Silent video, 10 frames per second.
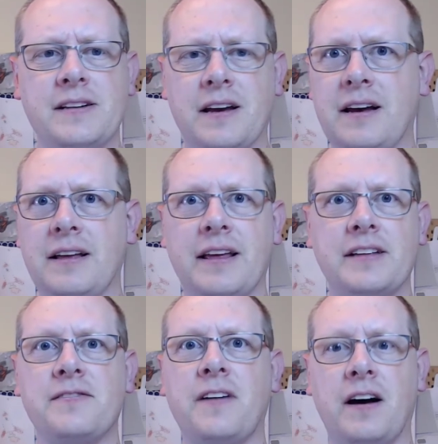
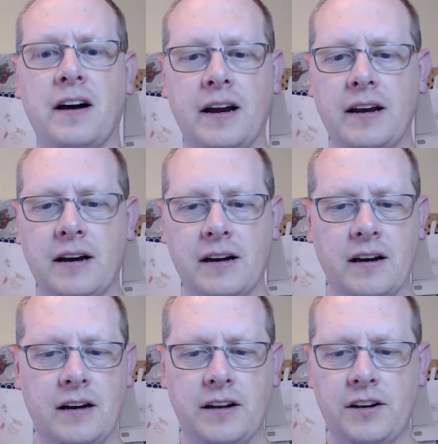that's fine. A
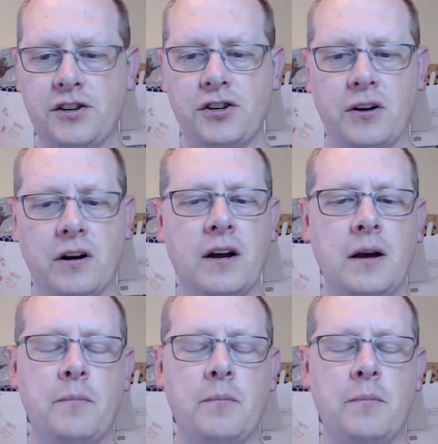gun, sure.